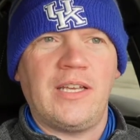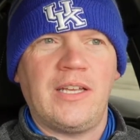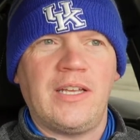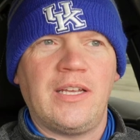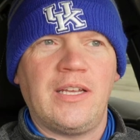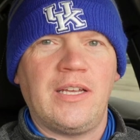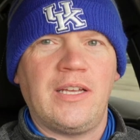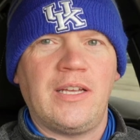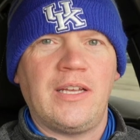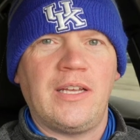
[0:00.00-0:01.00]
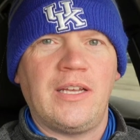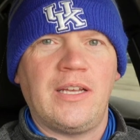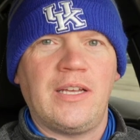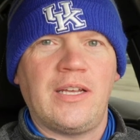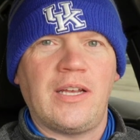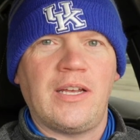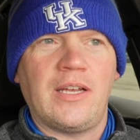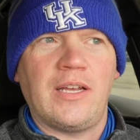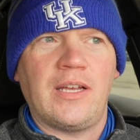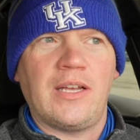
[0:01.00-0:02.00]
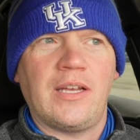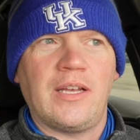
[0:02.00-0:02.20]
(no one is talking)